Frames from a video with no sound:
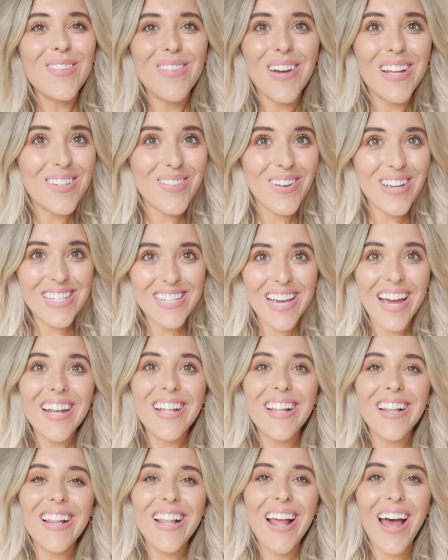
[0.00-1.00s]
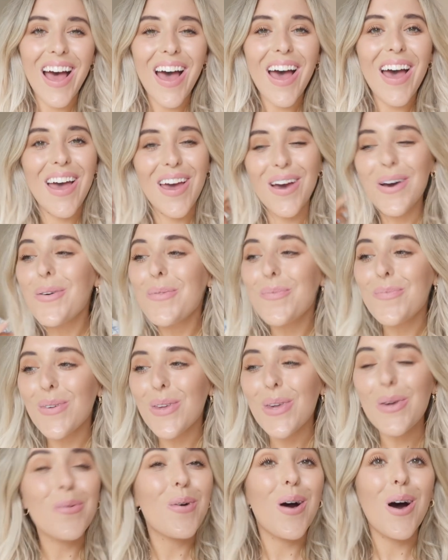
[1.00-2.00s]
back to my channel. Hope
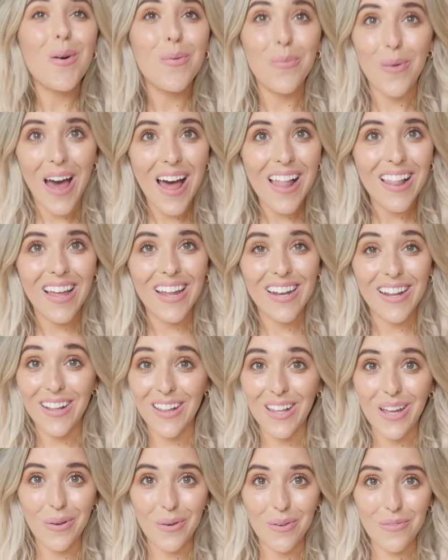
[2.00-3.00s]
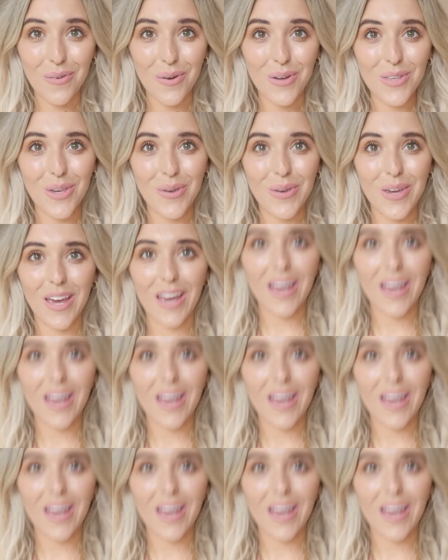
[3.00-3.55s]
you are well, and hello if you're new